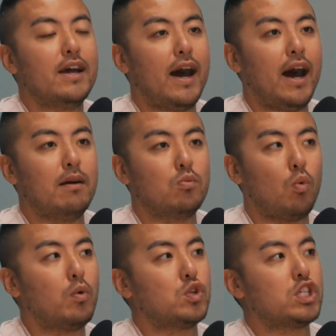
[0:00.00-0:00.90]

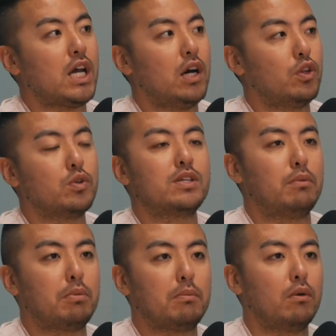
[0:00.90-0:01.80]
What would you tell those type
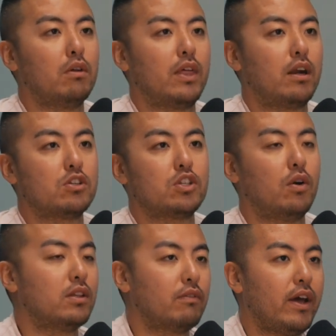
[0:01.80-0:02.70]
of people that are still
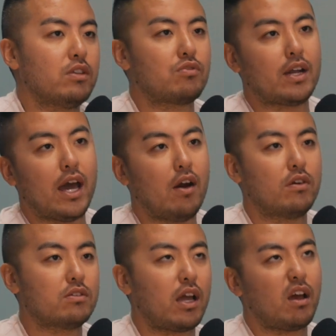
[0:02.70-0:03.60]
on the fence right now
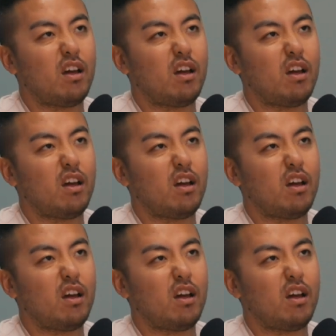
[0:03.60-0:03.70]
and just like,